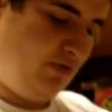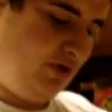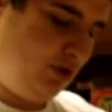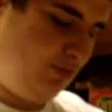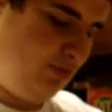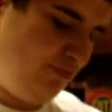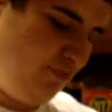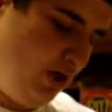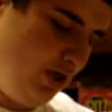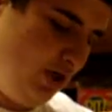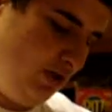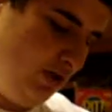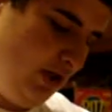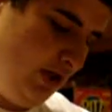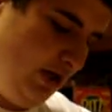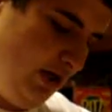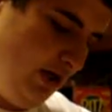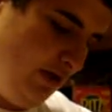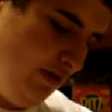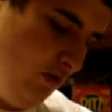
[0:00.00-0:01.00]
but just press it
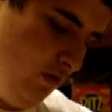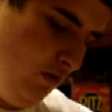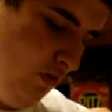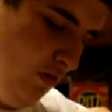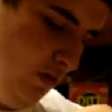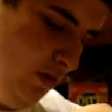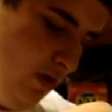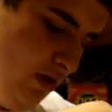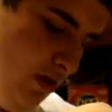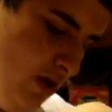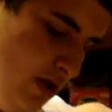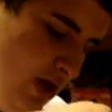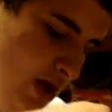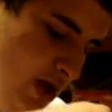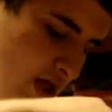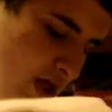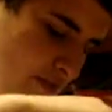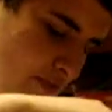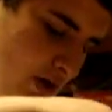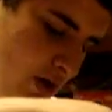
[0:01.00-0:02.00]
lightly into the hole.
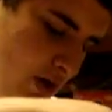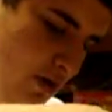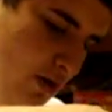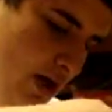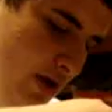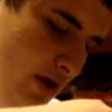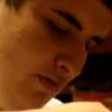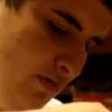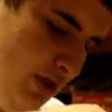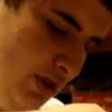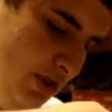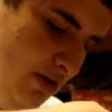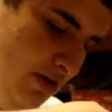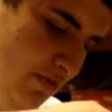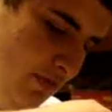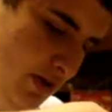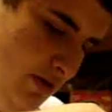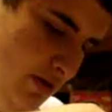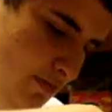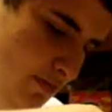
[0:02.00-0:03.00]
And I'm going to go ahead and
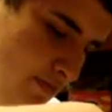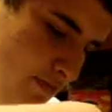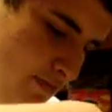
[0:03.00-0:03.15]
reassemble it.